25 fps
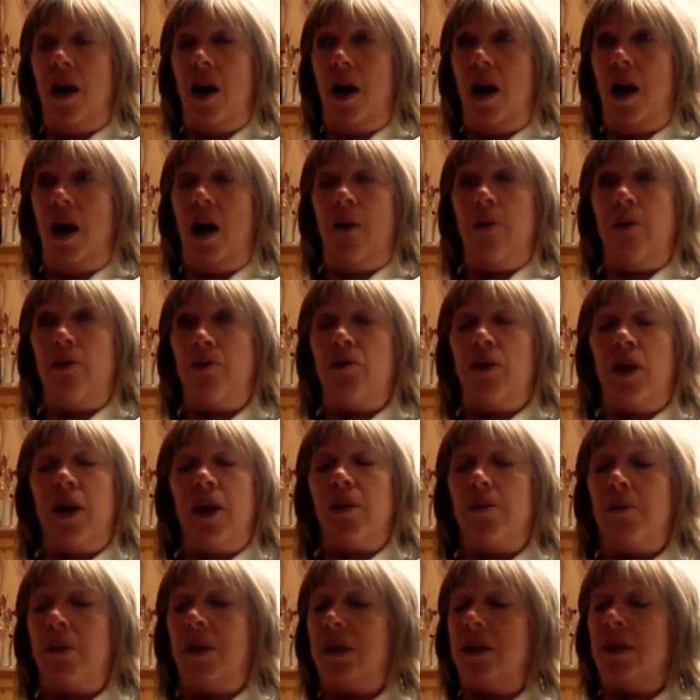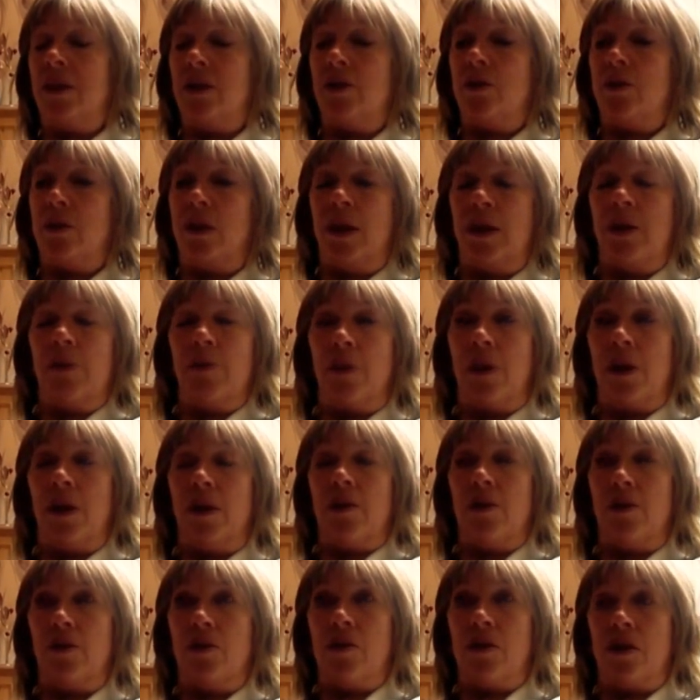I would recommend it to anyone
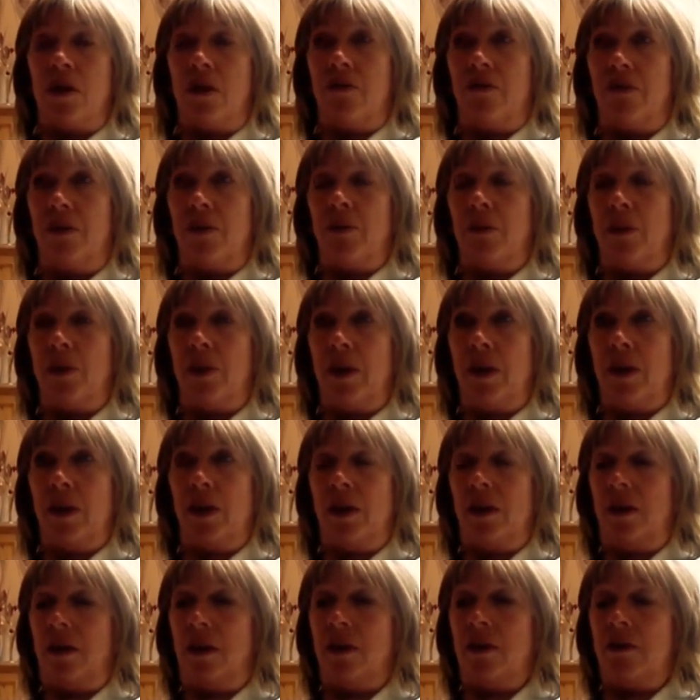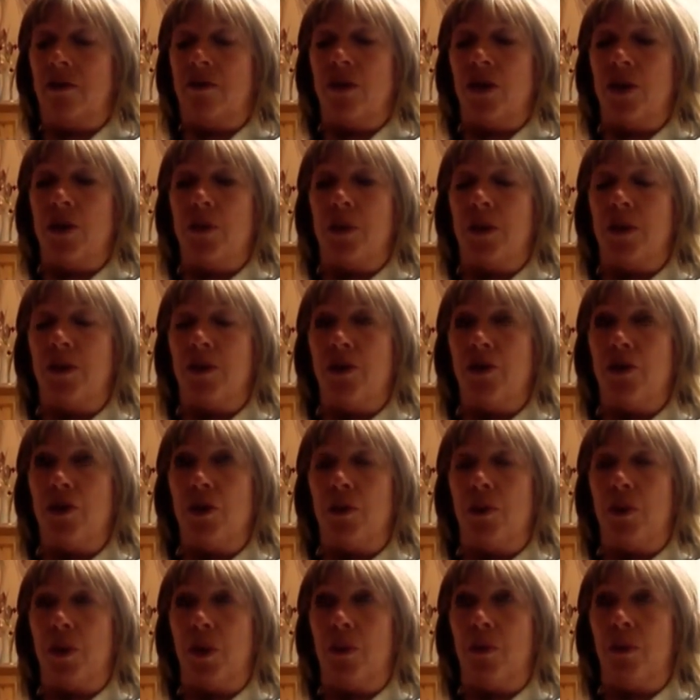who's suffering with any kind of respiratory
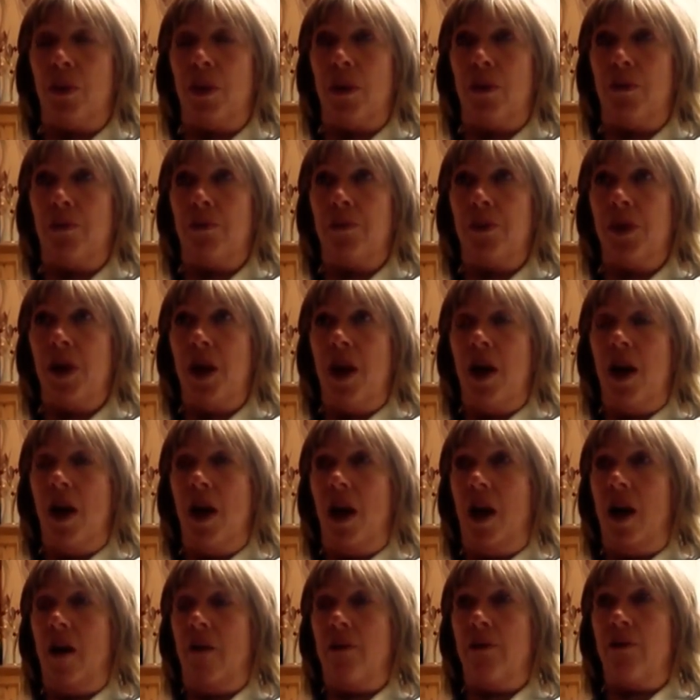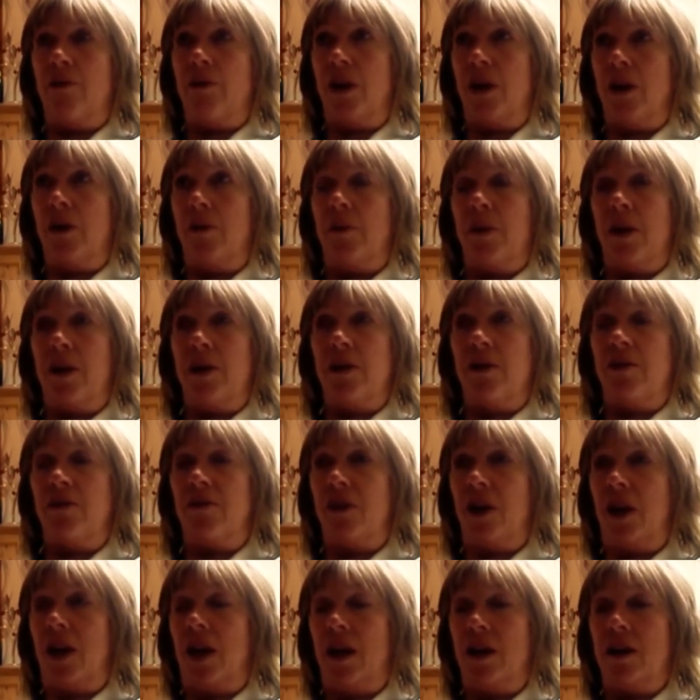problem. I would recommend it
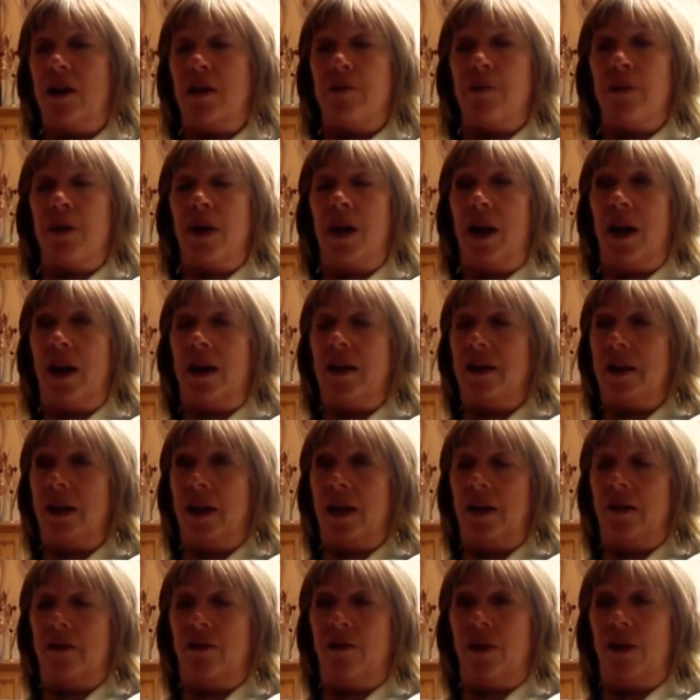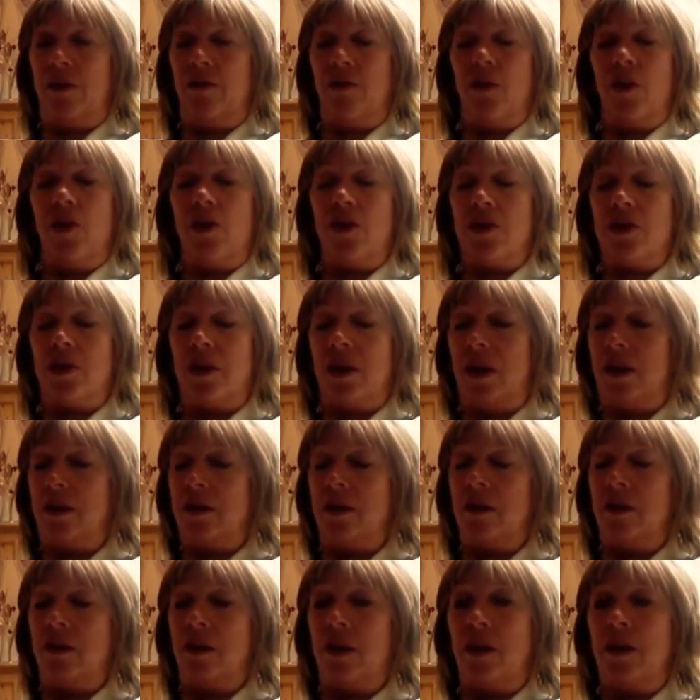for asthma and hay fever because they're
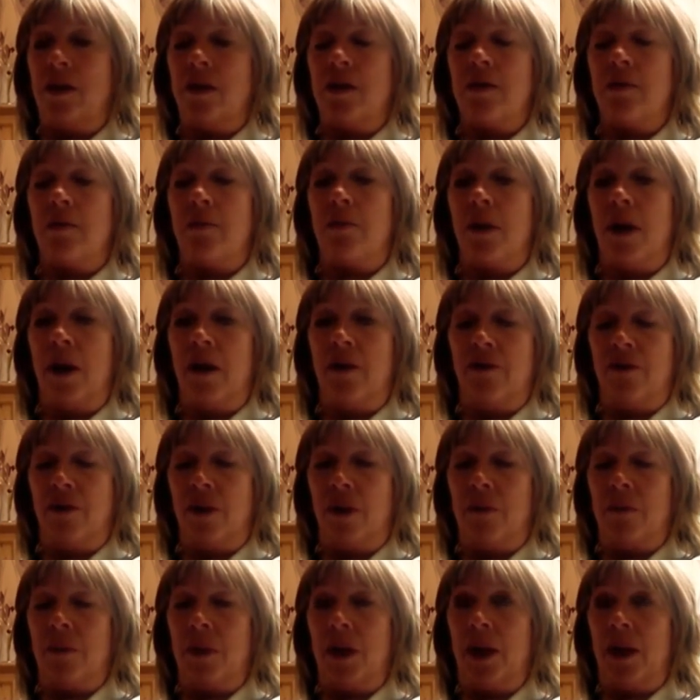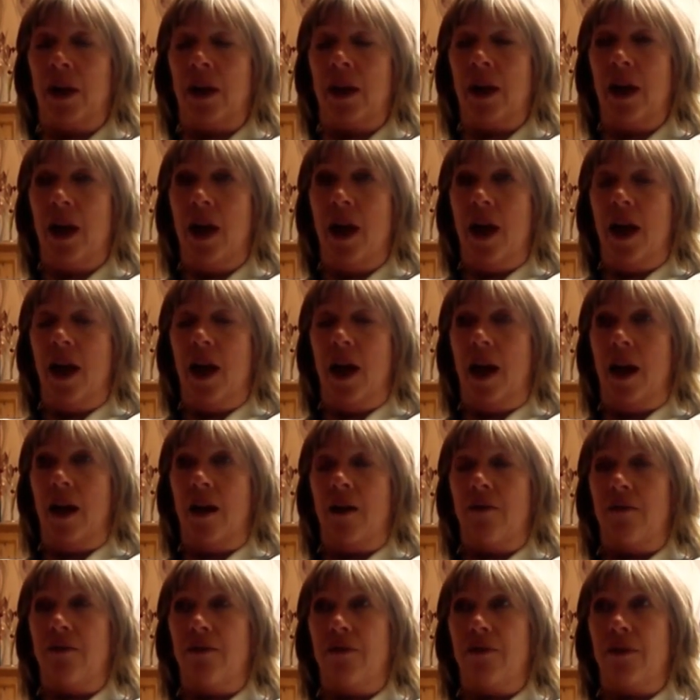the things that my family
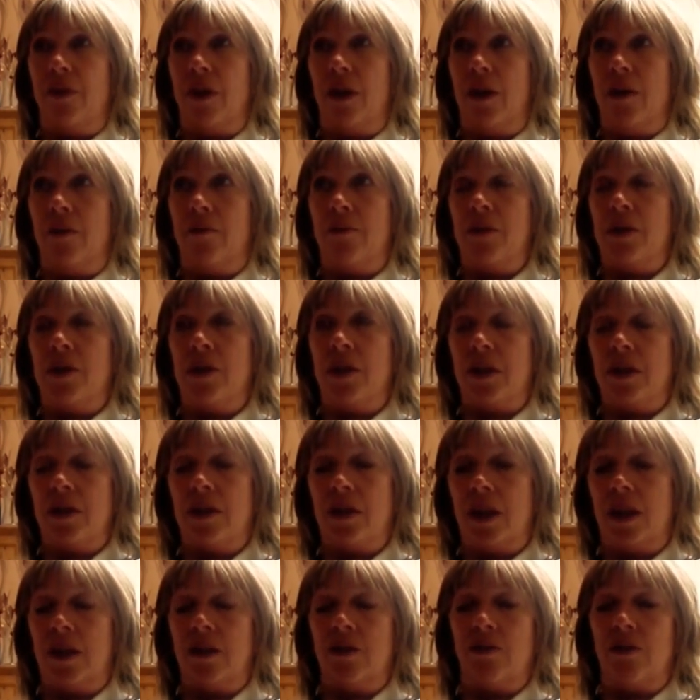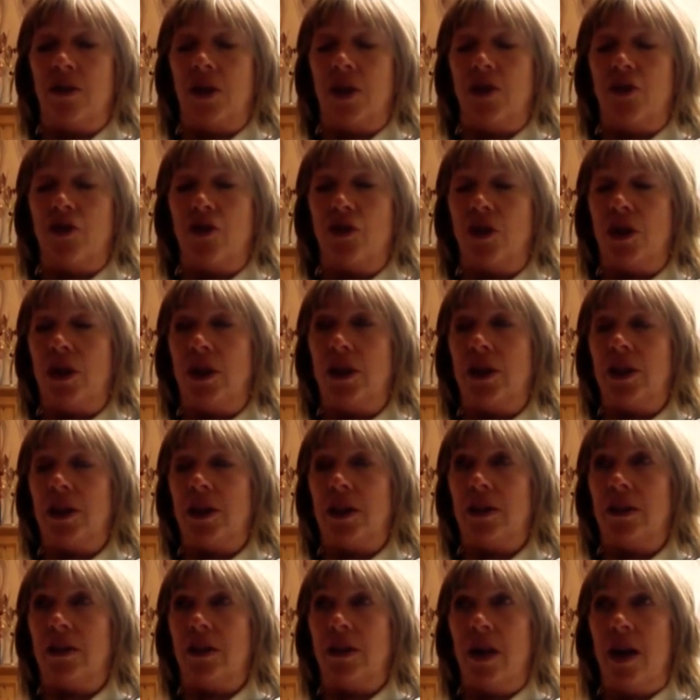have successfully
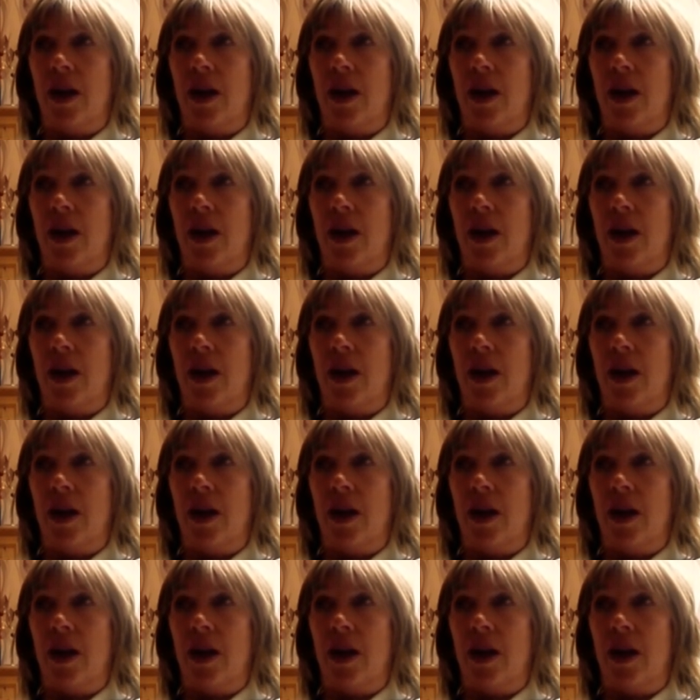treated.